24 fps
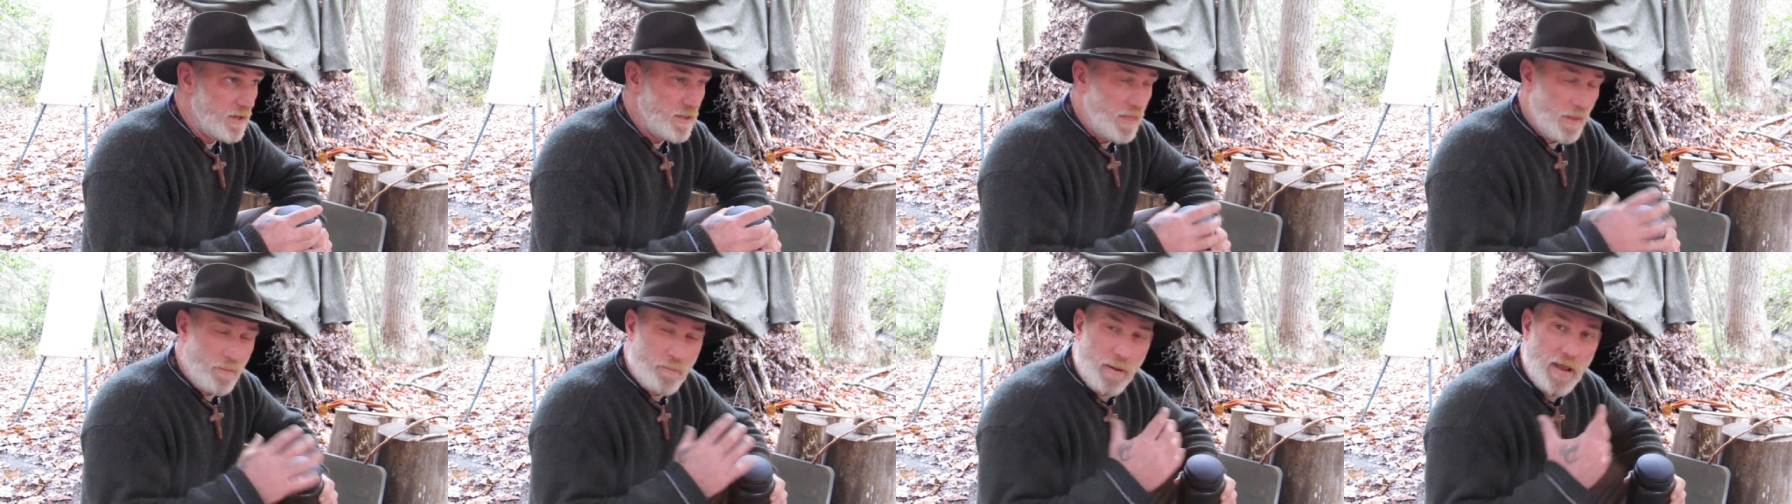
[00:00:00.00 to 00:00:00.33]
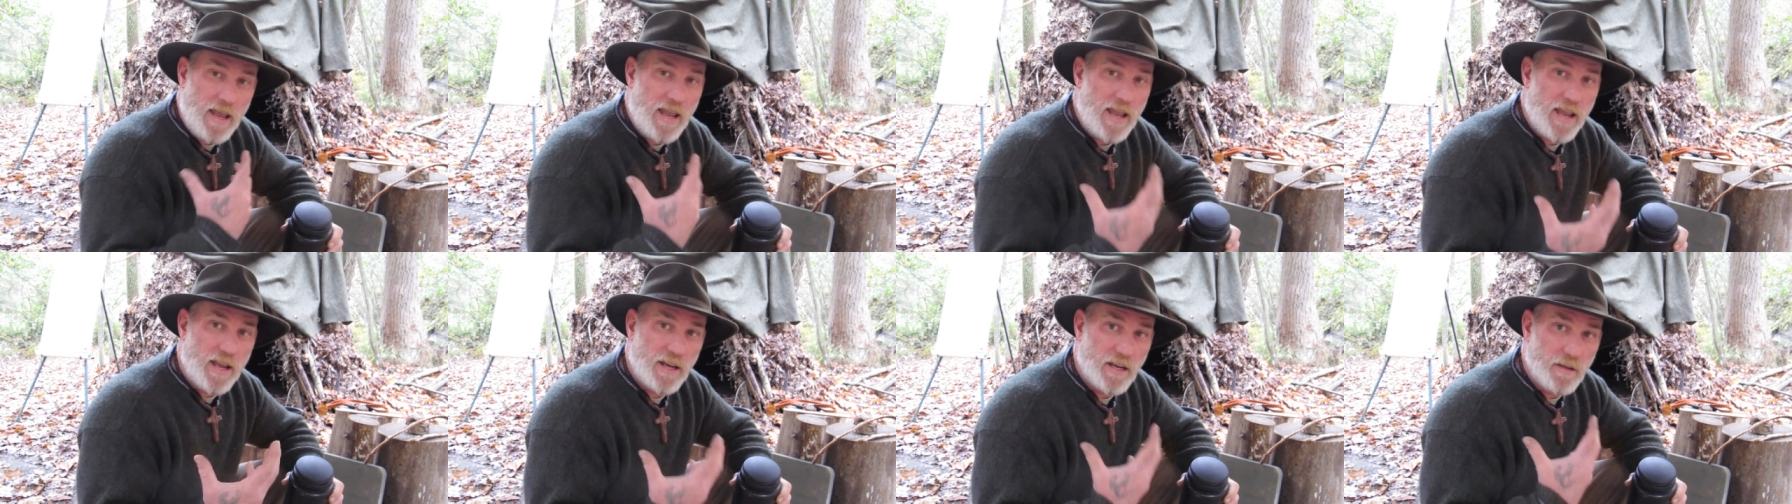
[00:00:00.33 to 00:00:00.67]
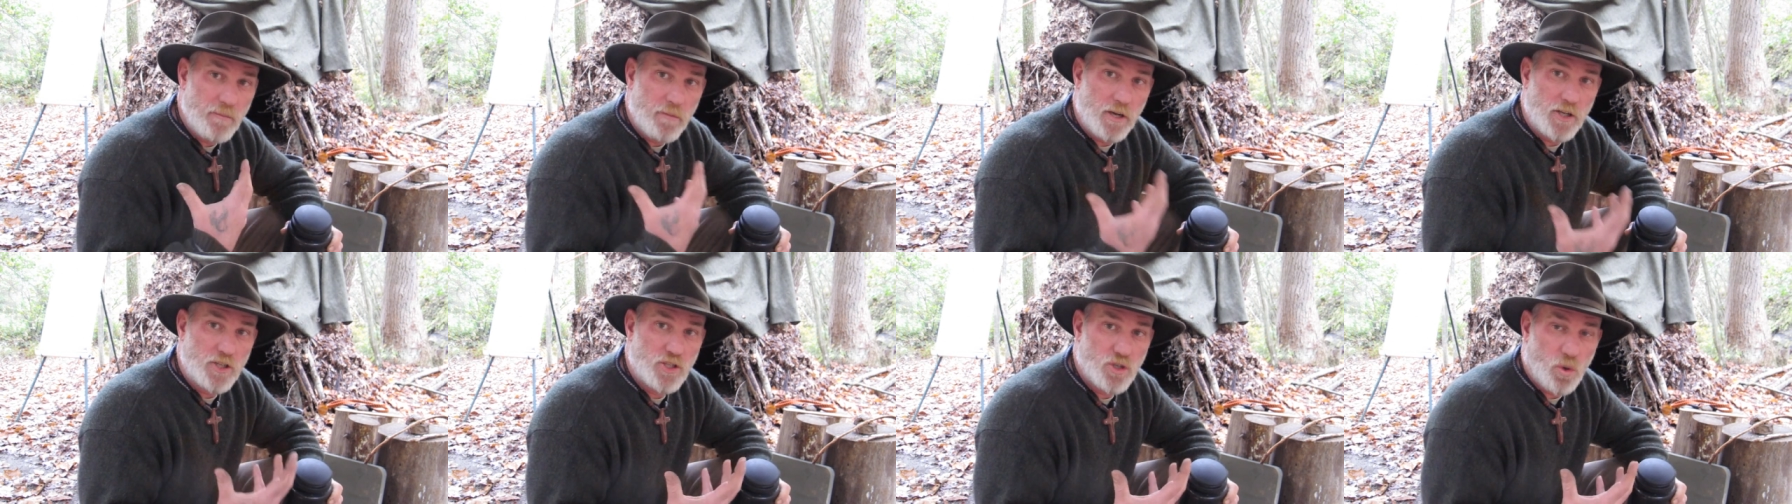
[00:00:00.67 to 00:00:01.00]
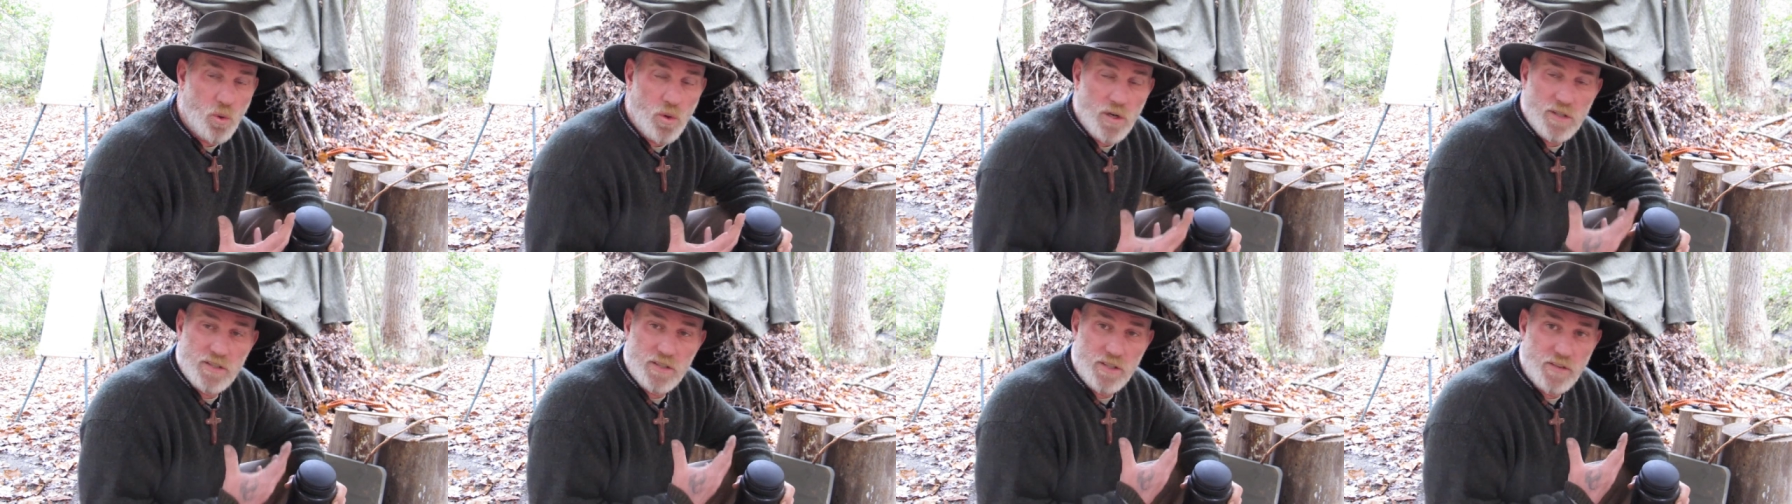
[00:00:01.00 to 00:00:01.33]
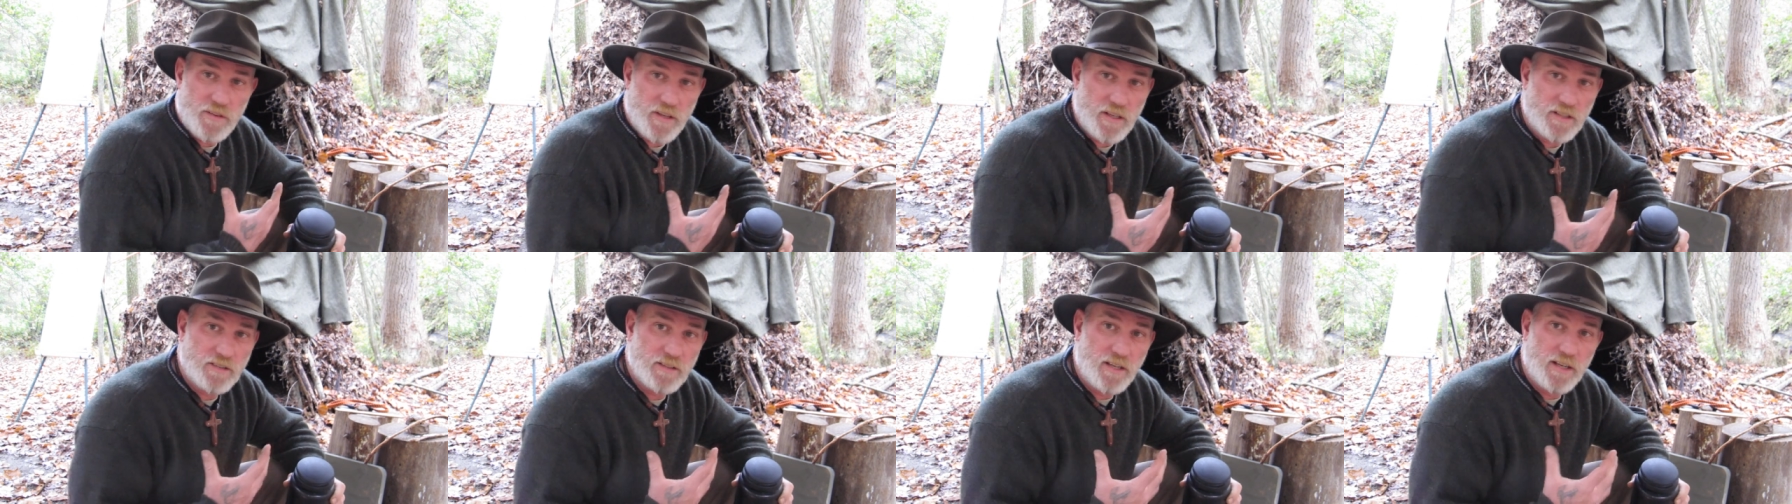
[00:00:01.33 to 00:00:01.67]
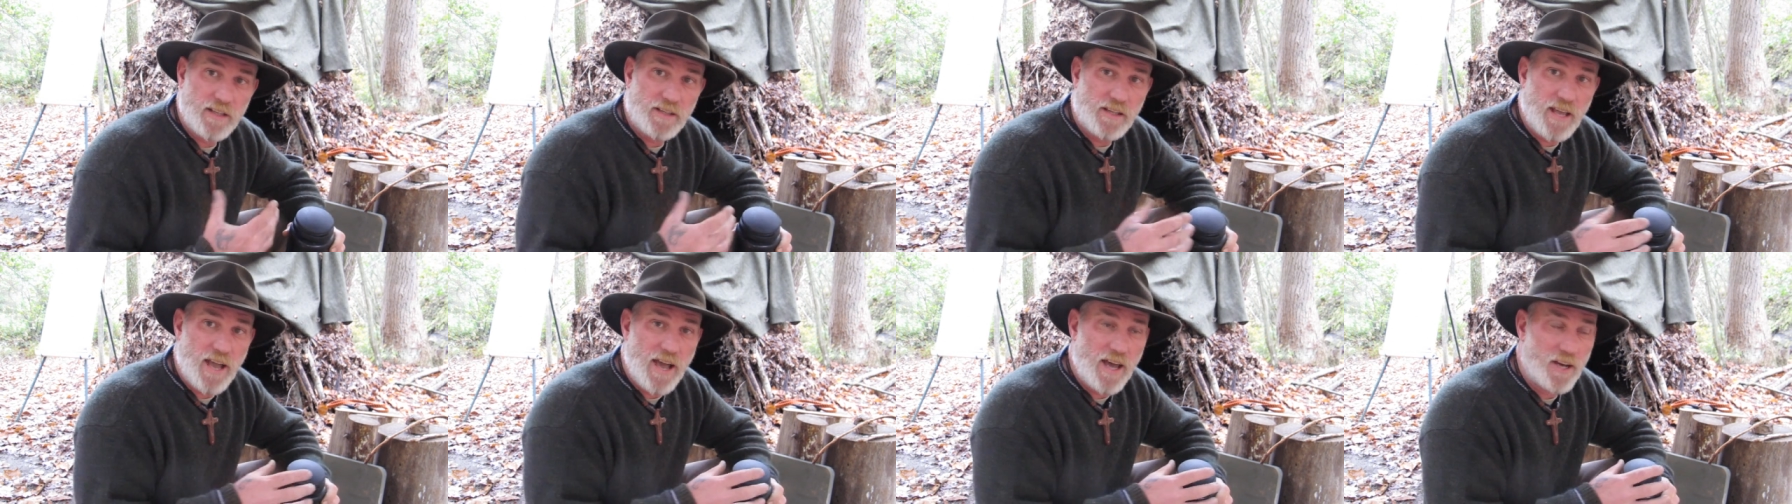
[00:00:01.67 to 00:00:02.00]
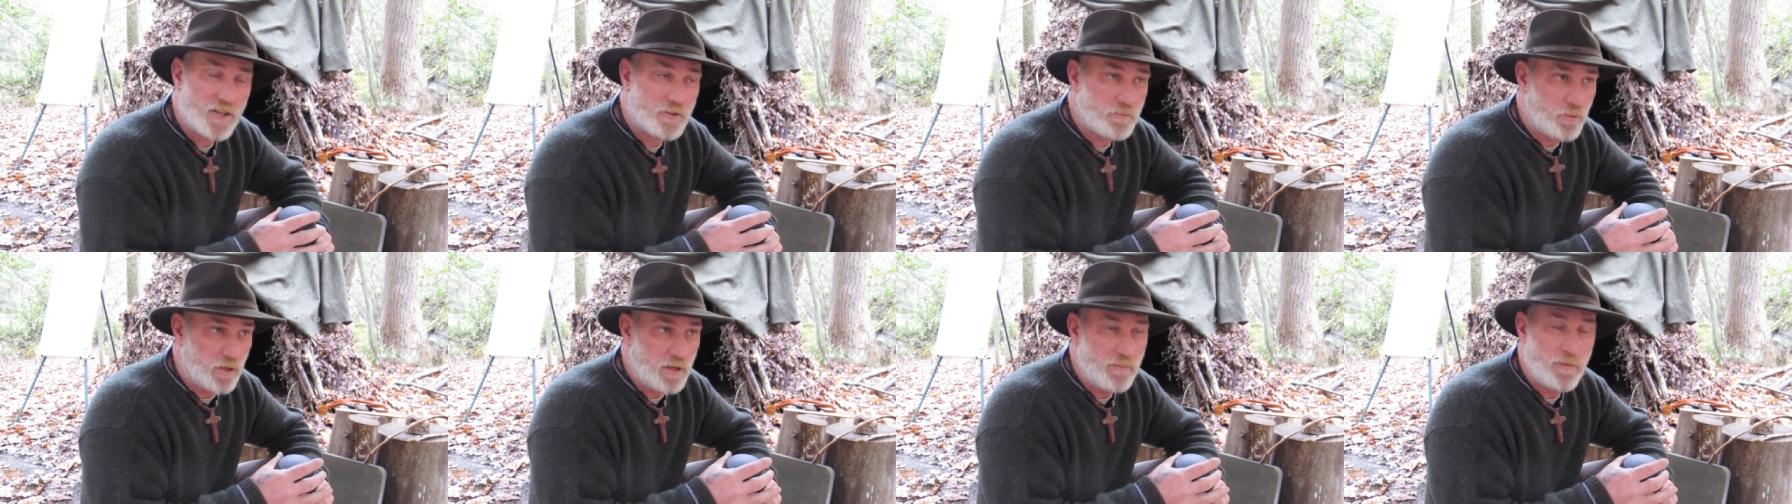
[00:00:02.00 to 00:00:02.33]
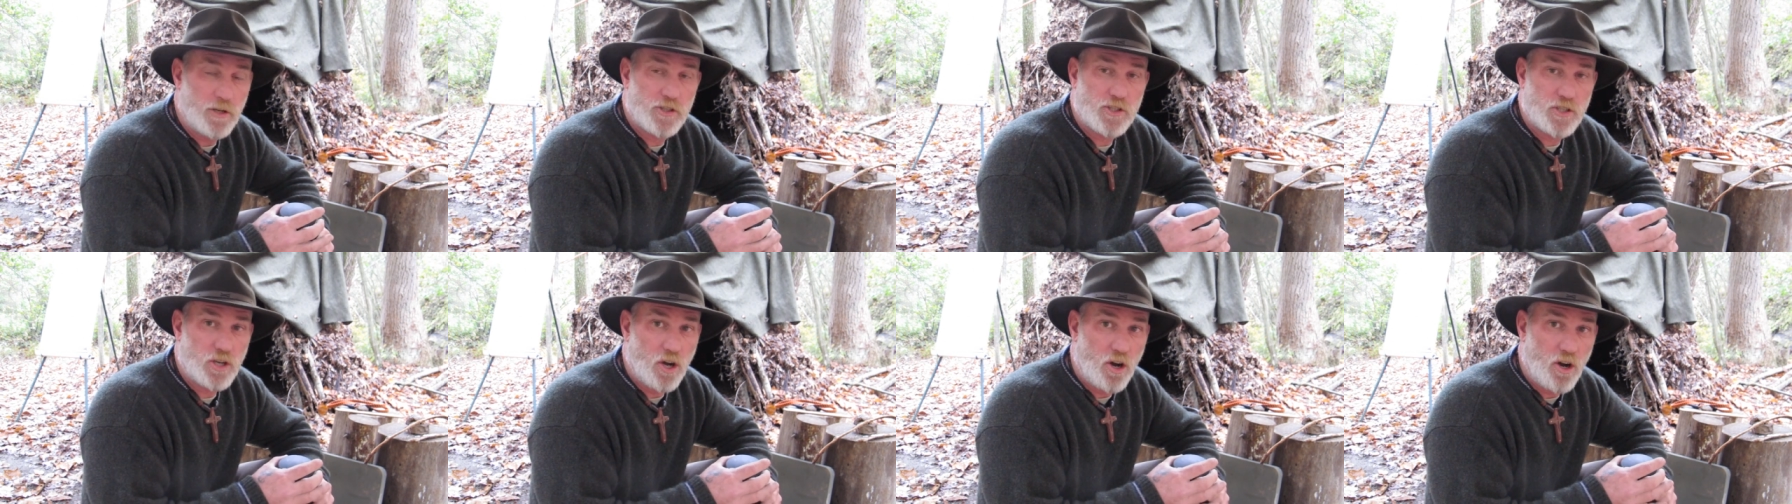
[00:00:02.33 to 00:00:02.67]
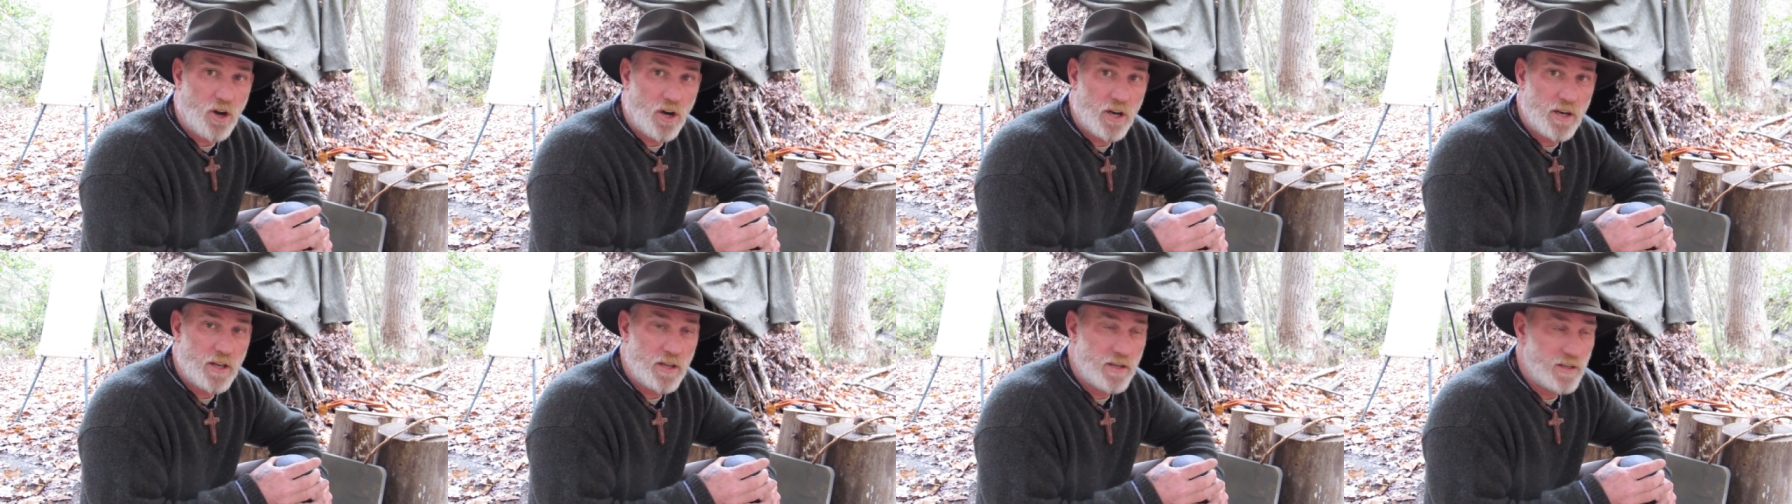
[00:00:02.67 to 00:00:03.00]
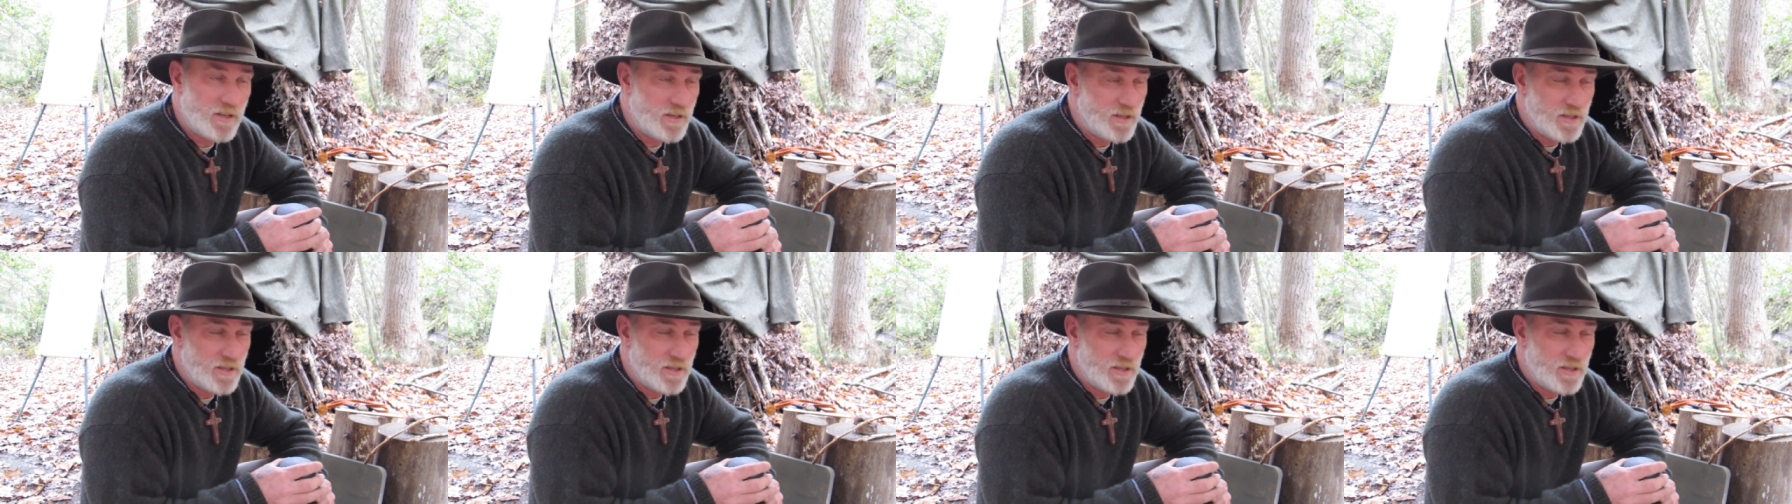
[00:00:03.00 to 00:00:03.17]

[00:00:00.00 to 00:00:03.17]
The pain in my joints and things like that is pretty much gone.